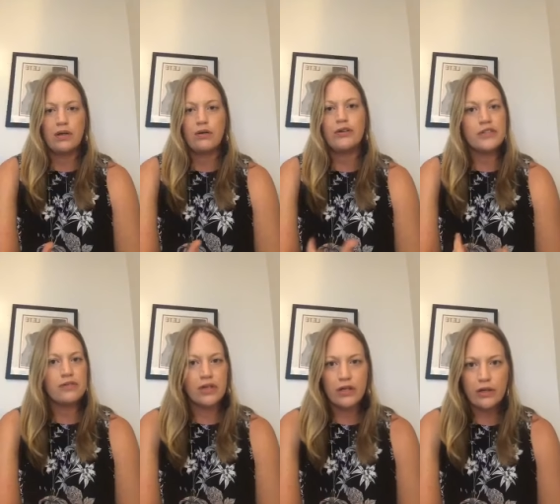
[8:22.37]

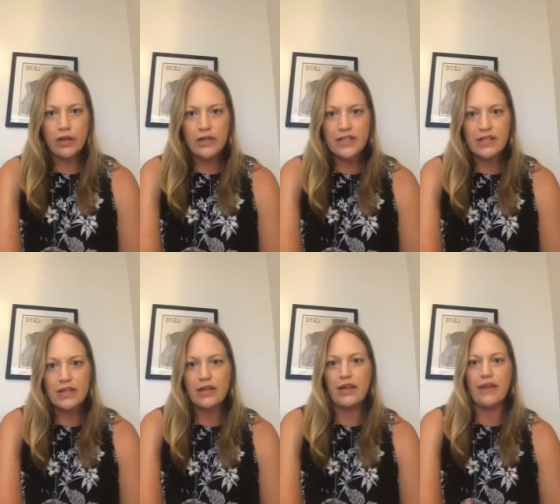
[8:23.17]
cultivate
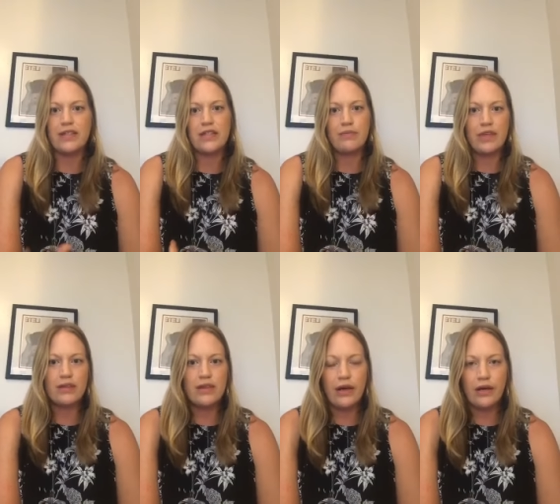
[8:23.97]
curiosity, and that's
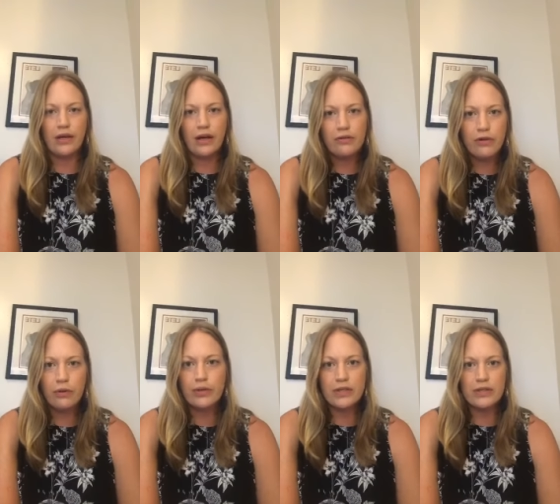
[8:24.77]
something that I've
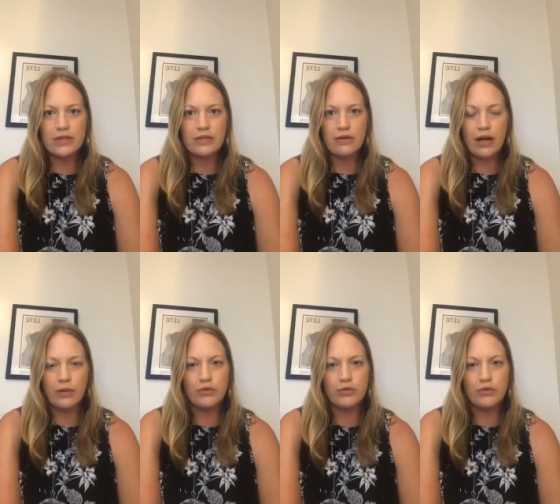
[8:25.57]
always um,